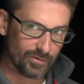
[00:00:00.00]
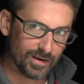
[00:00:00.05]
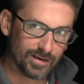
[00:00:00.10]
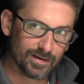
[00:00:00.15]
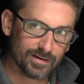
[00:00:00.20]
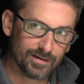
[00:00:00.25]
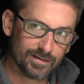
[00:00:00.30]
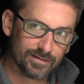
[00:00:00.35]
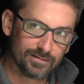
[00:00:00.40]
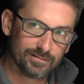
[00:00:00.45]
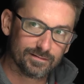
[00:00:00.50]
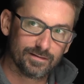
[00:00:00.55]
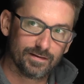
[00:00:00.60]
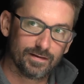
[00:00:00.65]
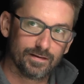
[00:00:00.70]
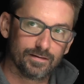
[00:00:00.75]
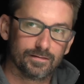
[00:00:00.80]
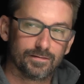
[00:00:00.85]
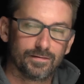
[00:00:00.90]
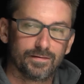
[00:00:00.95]
winging it,
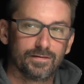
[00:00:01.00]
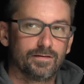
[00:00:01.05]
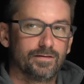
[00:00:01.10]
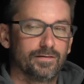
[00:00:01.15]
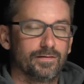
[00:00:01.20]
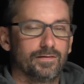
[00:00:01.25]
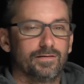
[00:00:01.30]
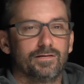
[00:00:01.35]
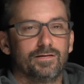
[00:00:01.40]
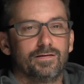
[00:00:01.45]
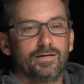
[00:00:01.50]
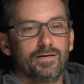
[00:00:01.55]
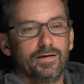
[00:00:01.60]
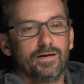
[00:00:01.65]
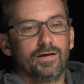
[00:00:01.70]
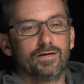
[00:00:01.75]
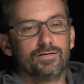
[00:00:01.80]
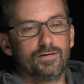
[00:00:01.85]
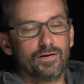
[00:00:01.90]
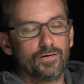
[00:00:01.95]
and
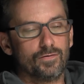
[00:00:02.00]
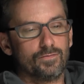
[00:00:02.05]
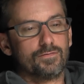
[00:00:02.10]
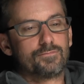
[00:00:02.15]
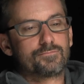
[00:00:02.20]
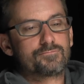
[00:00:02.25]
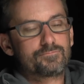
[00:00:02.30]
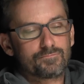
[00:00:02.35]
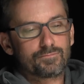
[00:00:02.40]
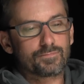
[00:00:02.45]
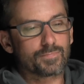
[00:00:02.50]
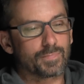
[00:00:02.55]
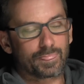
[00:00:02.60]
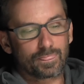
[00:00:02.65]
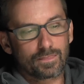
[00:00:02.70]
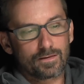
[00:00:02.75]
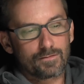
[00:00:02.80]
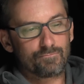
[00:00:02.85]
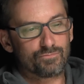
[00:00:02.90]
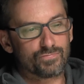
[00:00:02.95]
you know,
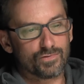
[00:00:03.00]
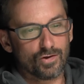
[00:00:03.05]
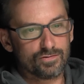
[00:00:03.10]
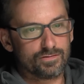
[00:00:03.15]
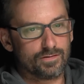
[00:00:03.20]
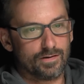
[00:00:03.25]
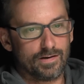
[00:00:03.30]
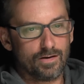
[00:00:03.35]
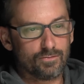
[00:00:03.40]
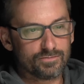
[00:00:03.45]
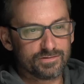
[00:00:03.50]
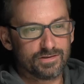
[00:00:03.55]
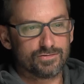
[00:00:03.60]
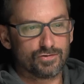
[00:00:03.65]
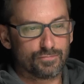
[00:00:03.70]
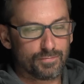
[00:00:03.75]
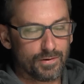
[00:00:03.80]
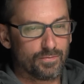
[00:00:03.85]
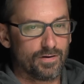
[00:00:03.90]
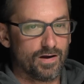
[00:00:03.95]
I don't think
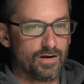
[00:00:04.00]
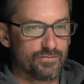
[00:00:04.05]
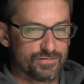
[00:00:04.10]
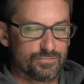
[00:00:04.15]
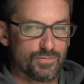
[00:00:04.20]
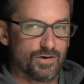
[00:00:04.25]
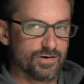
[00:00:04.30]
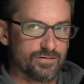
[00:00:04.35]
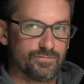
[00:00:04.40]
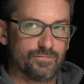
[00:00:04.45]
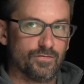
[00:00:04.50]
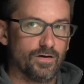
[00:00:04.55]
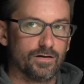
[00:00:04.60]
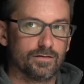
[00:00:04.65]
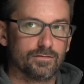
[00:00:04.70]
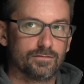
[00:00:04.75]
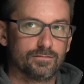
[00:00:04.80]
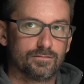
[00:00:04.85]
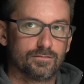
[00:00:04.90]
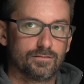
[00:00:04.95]
those people have as much
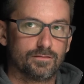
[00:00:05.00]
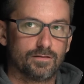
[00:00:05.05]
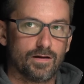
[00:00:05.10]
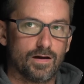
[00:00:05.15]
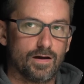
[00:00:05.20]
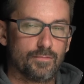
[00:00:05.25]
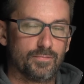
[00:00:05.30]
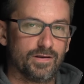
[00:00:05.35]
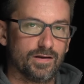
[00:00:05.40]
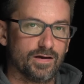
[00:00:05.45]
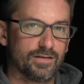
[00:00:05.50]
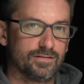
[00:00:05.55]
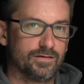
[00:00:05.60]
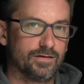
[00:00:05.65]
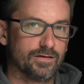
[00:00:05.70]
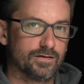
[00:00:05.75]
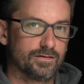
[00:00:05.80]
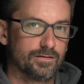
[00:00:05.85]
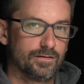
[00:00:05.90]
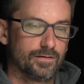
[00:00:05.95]
fun. I mean, I
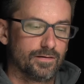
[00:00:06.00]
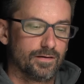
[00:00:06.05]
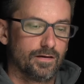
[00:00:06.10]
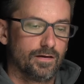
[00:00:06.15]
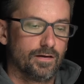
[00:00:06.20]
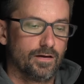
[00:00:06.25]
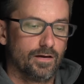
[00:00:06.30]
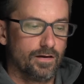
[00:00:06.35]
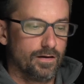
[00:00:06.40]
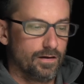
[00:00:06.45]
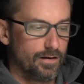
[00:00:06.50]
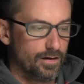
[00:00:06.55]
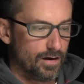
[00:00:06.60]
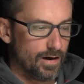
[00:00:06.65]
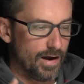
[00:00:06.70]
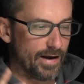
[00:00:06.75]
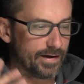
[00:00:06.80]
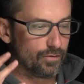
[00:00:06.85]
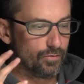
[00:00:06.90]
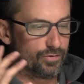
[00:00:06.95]
think
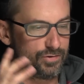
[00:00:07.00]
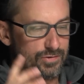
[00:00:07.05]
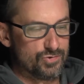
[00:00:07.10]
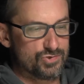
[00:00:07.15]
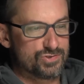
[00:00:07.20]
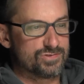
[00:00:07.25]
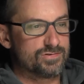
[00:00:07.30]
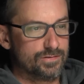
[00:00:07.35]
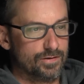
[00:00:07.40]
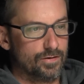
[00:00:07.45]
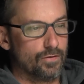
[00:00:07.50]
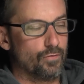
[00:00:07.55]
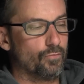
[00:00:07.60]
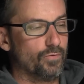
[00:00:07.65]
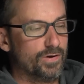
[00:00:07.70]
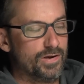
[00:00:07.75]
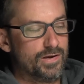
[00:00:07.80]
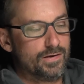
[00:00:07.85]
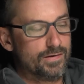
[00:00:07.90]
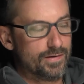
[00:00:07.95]
I can only do, you know,
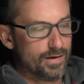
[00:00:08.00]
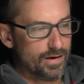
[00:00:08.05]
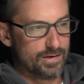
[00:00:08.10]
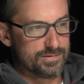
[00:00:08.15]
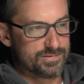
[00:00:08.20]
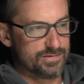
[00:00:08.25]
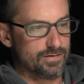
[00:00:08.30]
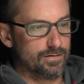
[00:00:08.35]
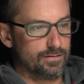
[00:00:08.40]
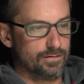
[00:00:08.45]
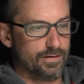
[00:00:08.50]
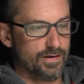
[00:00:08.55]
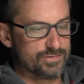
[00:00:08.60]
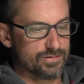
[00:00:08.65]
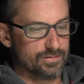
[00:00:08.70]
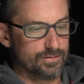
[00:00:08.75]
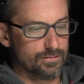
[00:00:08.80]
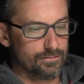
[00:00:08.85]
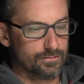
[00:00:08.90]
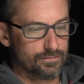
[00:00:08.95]
we as
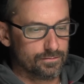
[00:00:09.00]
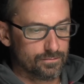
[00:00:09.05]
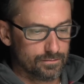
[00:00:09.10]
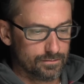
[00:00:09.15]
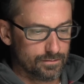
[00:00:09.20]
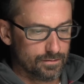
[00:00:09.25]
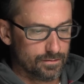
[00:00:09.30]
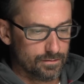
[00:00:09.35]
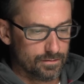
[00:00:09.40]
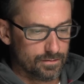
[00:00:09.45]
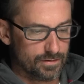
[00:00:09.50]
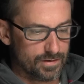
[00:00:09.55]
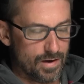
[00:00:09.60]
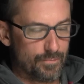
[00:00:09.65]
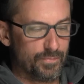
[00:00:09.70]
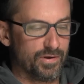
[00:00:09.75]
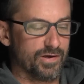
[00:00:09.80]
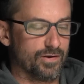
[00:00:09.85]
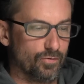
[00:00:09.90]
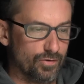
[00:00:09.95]
a
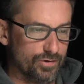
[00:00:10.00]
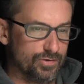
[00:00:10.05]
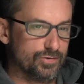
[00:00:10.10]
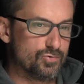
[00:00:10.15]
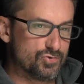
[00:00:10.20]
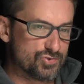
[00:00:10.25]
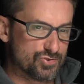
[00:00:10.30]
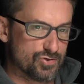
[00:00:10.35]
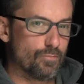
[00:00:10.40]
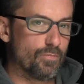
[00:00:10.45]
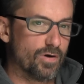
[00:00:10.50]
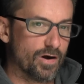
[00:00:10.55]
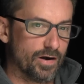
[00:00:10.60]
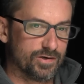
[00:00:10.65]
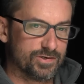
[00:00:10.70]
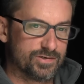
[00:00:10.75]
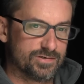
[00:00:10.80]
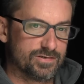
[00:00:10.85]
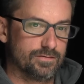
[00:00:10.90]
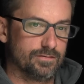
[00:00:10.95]
company can only do so
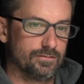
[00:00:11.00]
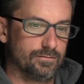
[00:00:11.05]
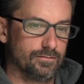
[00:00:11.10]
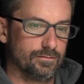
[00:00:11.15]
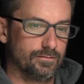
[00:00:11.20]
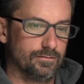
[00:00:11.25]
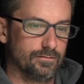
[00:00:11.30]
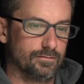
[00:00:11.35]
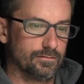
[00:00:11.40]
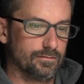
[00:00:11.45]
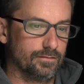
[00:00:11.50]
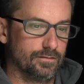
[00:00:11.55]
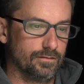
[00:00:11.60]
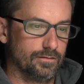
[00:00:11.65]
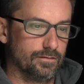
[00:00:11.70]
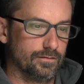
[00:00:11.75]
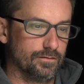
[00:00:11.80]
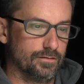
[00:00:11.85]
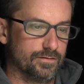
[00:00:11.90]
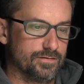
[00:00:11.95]
much
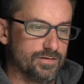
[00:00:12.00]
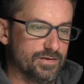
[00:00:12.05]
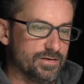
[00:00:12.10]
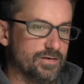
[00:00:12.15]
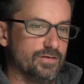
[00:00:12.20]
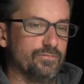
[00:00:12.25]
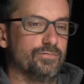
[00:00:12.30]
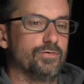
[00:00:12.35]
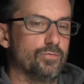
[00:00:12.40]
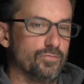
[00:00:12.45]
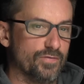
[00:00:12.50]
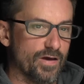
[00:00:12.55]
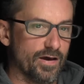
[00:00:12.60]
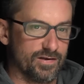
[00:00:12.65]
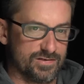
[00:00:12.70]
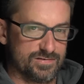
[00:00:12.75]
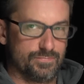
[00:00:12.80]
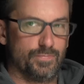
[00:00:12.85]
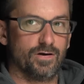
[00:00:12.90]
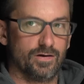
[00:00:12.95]
to give you
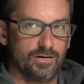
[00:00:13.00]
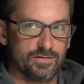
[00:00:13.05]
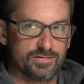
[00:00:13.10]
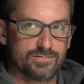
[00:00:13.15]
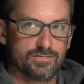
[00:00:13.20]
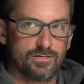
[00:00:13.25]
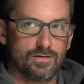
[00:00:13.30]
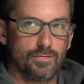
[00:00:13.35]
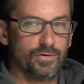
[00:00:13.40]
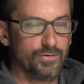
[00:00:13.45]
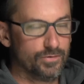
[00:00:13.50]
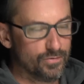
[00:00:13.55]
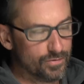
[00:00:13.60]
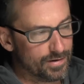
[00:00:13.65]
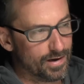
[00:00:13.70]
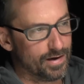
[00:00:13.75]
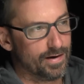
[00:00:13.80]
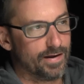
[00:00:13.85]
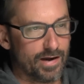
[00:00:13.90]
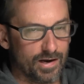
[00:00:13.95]
that experience. I mean,
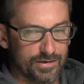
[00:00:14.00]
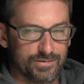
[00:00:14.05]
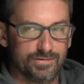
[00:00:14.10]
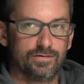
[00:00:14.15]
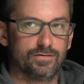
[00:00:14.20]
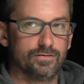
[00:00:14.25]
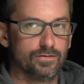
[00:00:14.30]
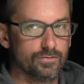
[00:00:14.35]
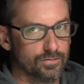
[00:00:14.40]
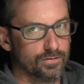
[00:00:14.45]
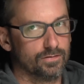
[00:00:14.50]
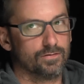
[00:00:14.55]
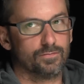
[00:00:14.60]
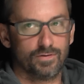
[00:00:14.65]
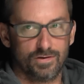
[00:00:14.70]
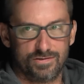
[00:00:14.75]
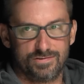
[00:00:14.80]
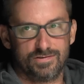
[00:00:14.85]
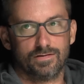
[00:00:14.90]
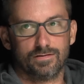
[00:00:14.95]
you got to actually do a little
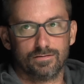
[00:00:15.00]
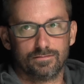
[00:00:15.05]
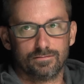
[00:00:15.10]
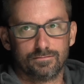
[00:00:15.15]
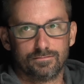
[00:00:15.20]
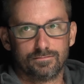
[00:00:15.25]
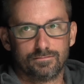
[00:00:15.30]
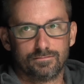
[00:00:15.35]
bit of shit.